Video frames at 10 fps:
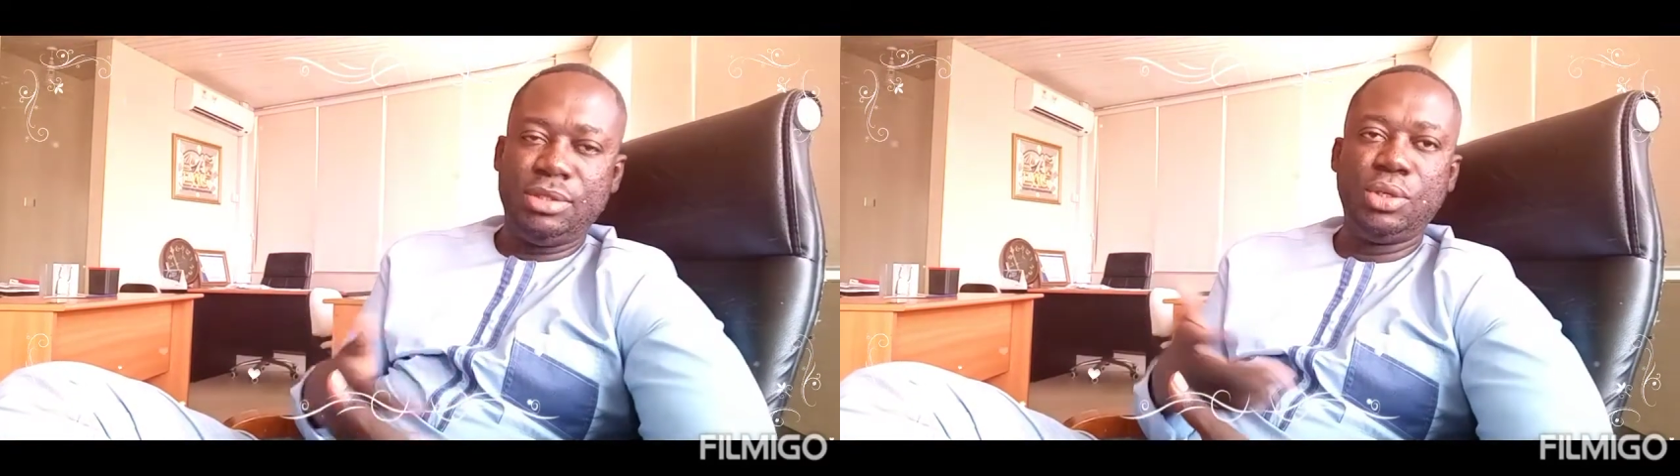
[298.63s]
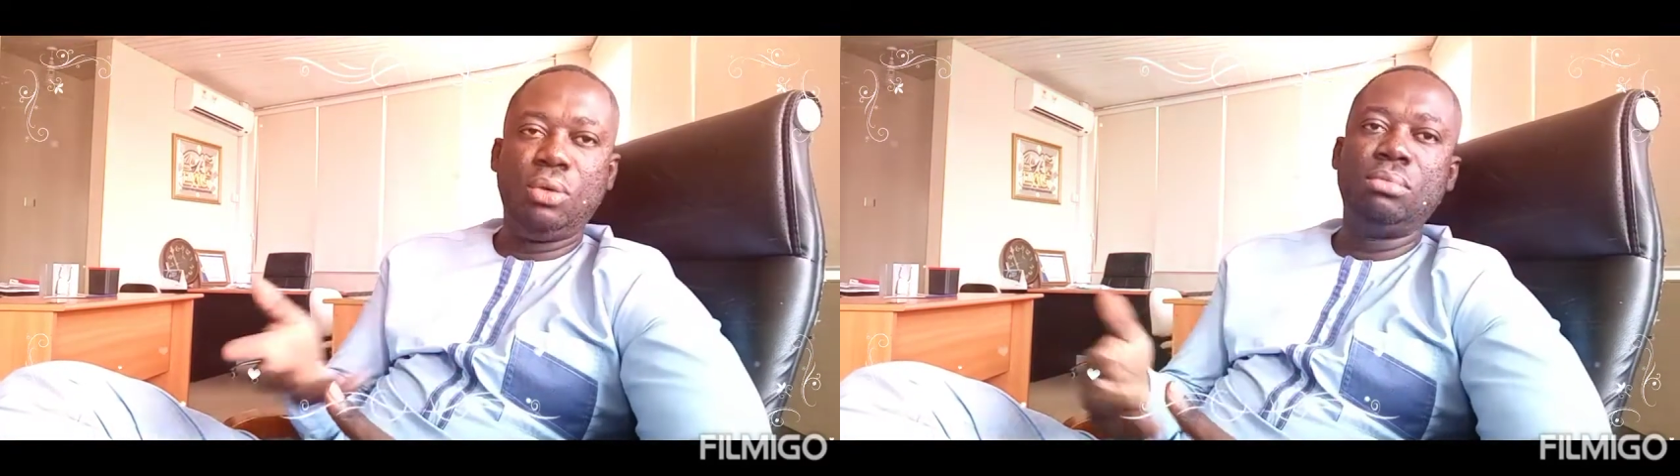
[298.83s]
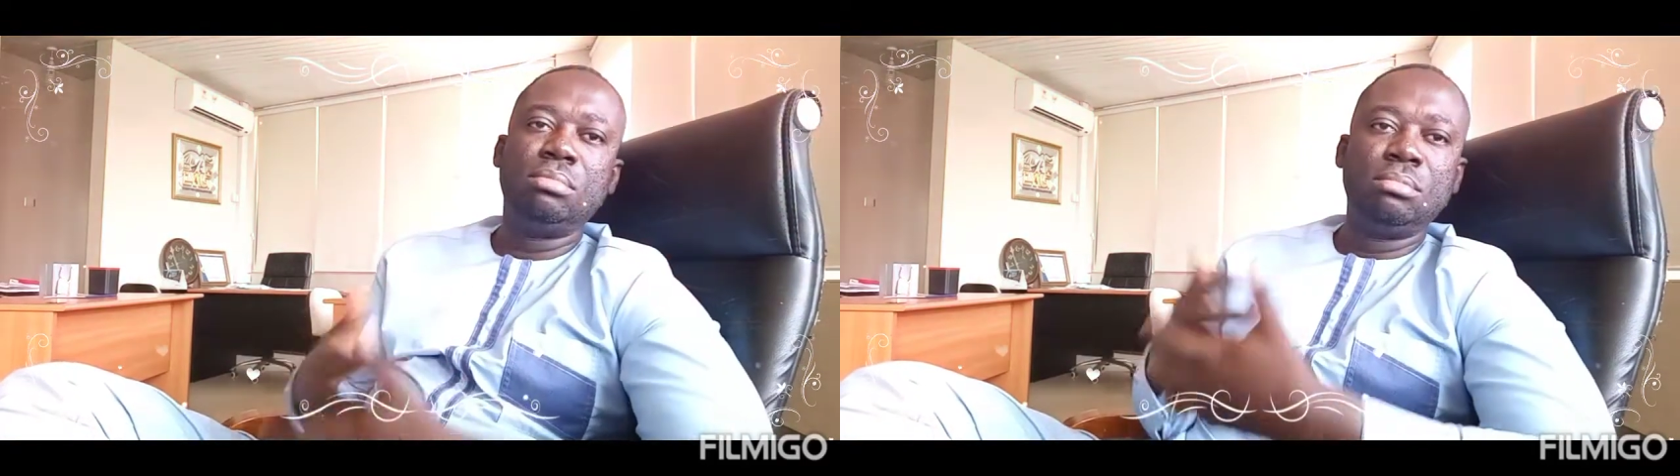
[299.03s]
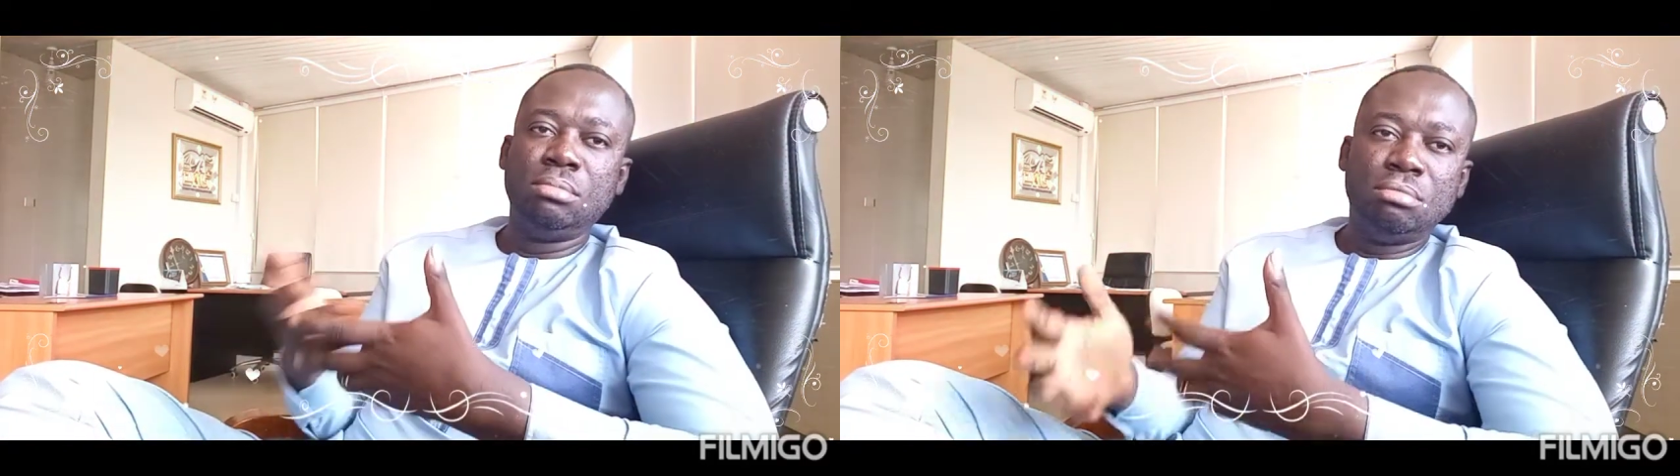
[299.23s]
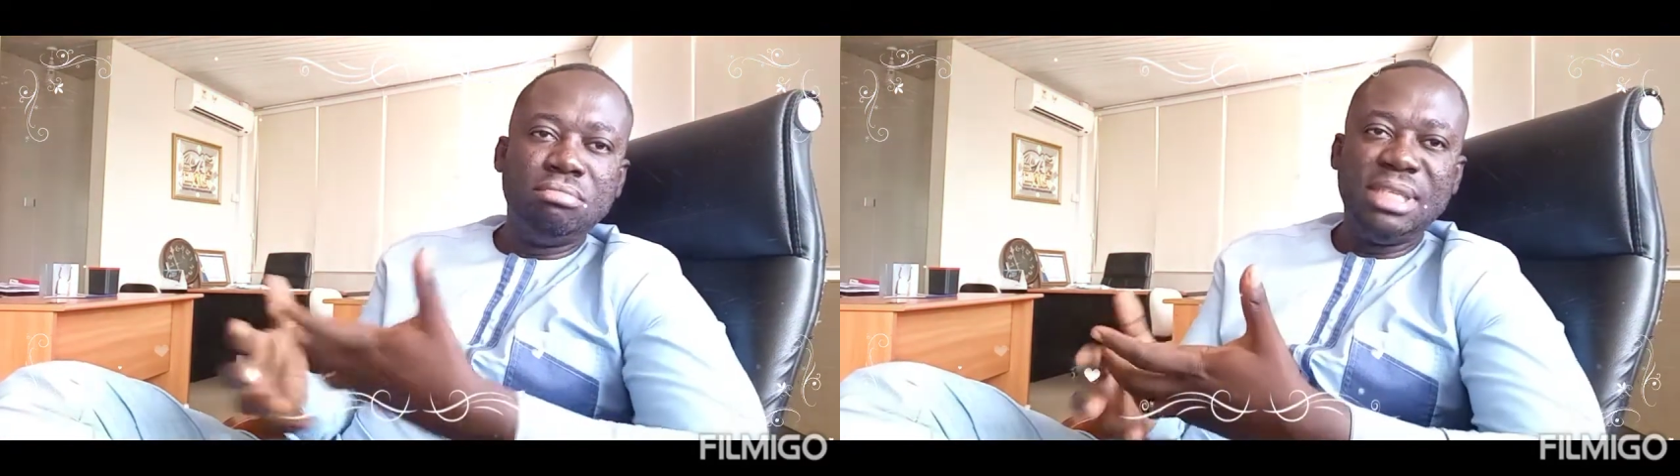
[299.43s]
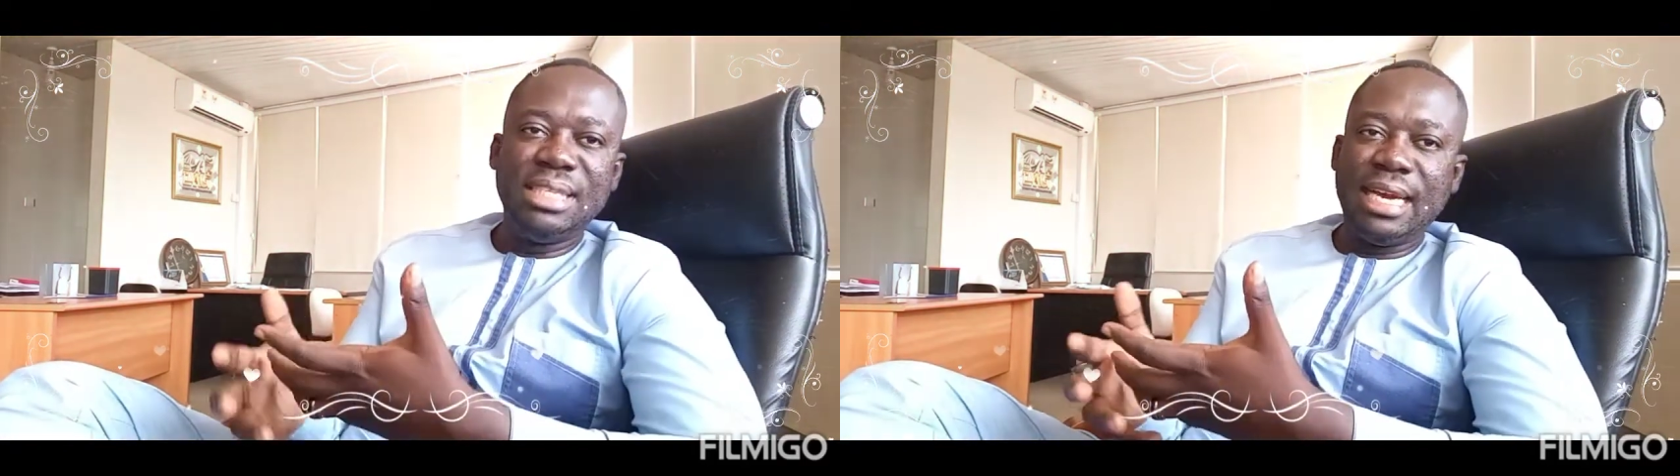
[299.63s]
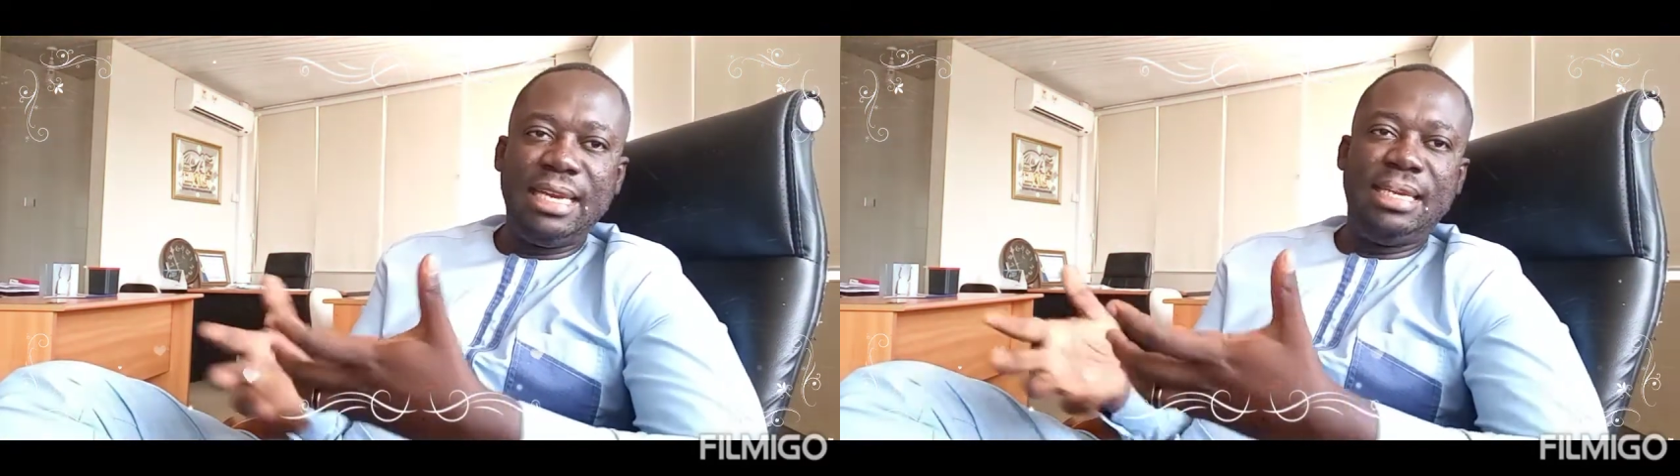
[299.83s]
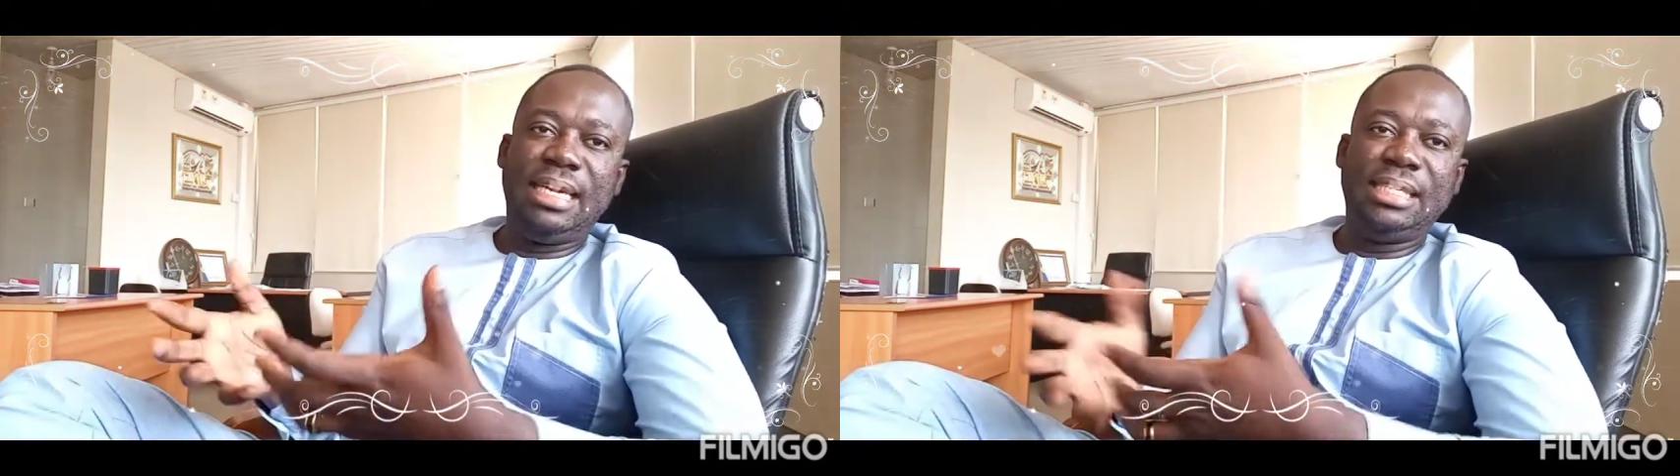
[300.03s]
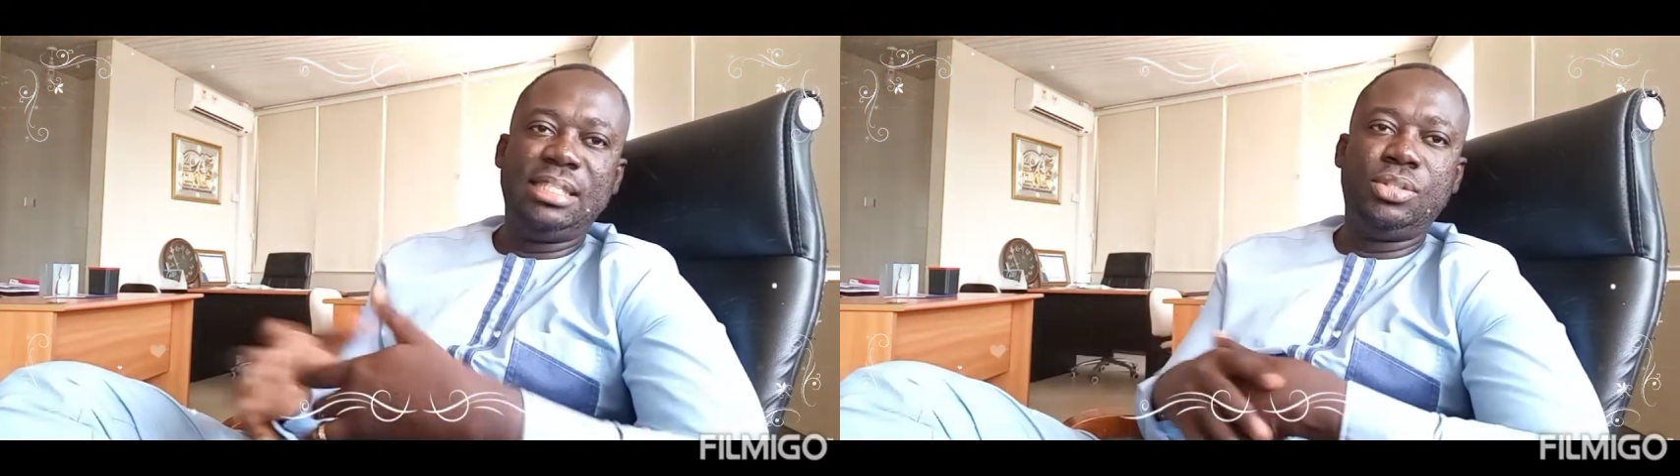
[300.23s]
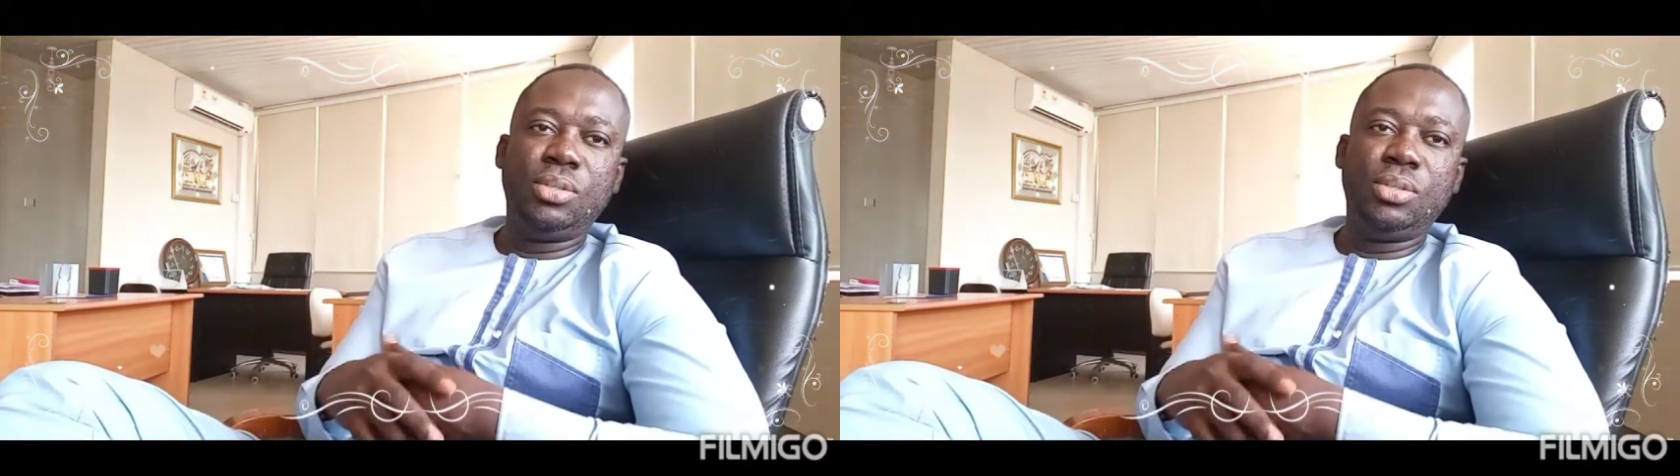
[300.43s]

So basically that's it.